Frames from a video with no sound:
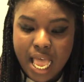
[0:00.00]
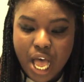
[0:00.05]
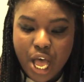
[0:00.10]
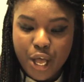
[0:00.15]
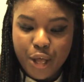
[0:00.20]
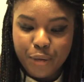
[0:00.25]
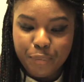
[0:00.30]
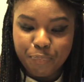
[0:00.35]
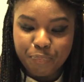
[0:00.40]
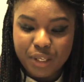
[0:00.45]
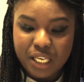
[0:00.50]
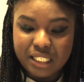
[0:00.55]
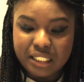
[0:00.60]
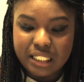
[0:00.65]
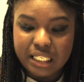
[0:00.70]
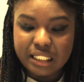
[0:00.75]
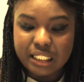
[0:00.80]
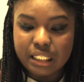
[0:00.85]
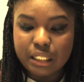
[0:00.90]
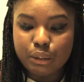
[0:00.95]
It
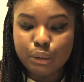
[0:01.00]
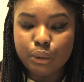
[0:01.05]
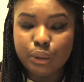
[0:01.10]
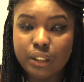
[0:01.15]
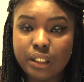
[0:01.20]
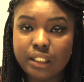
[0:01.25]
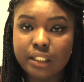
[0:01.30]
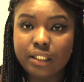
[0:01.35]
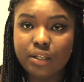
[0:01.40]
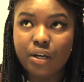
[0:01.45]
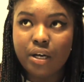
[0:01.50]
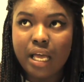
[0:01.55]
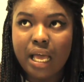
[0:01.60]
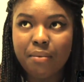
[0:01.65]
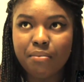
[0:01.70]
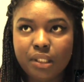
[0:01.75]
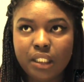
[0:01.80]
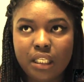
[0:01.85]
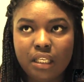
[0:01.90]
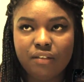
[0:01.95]
sees that the audience are
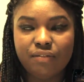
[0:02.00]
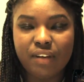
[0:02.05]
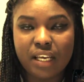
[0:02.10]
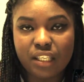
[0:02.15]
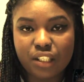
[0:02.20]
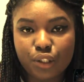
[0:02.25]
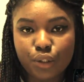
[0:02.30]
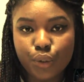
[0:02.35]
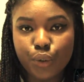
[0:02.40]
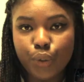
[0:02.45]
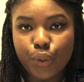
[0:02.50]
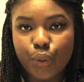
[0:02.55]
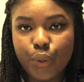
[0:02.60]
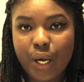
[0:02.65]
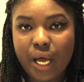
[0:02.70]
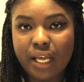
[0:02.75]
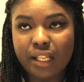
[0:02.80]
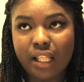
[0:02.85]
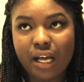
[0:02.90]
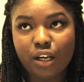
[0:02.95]
an empty vessel
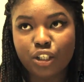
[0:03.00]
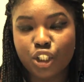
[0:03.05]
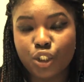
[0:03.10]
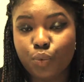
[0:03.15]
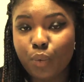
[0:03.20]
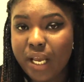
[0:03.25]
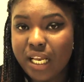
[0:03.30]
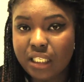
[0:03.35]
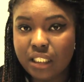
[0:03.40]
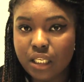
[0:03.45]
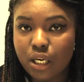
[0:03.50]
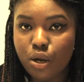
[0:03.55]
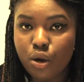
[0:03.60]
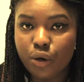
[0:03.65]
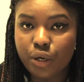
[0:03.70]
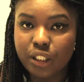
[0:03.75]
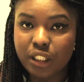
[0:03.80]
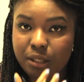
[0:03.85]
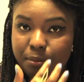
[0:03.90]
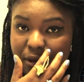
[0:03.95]
and they're just waiting and
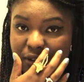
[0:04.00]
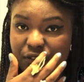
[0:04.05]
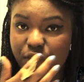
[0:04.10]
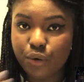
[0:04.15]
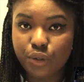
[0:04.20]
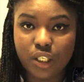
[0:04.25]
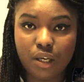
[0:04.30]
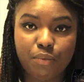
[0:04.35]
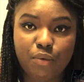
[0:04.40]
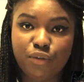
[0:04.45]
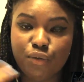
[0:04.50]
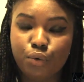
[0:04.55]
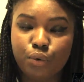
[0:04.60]
longing to be filled up with